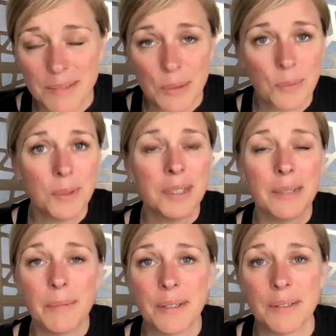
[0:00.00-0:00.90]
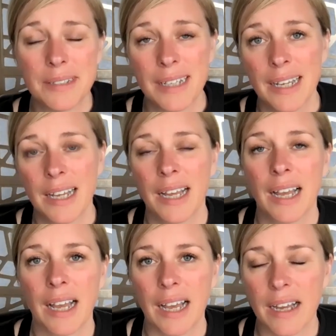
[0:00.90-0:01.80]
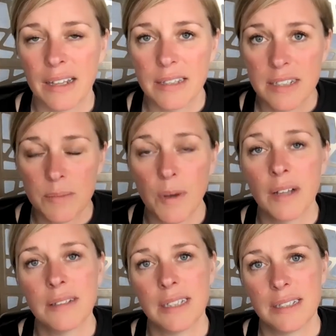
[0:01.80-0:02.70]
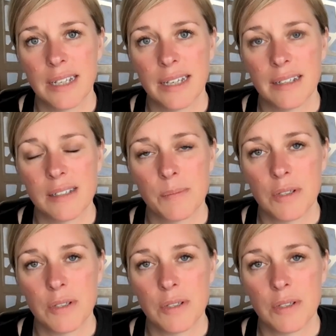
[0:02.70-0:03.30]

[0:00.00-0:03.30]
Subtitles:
Don't worry about the small details,